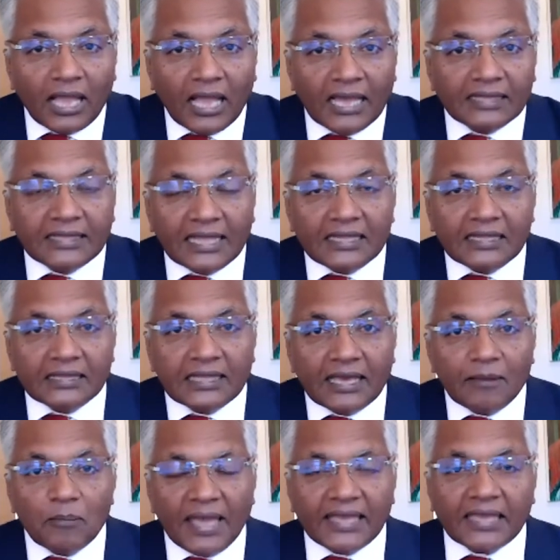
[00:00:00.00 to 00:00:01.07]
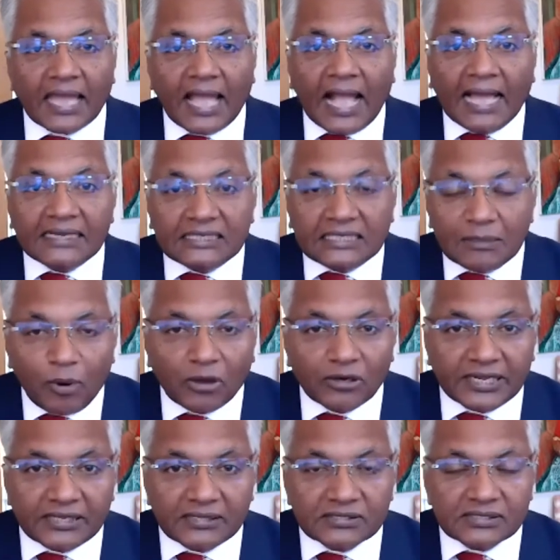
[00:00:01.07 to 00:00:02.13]
And then they make
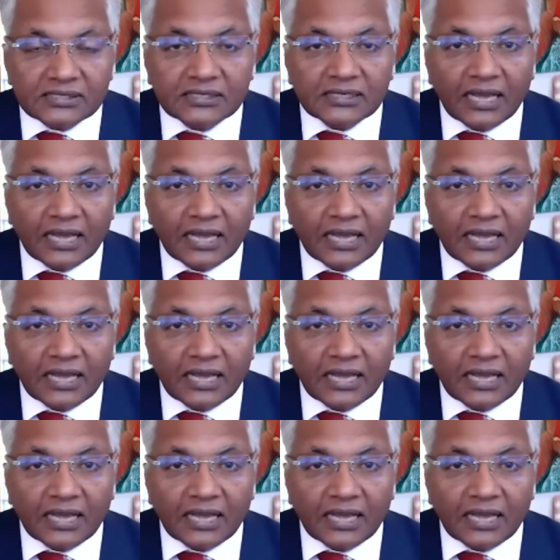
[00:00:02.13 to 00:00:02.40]
antibodies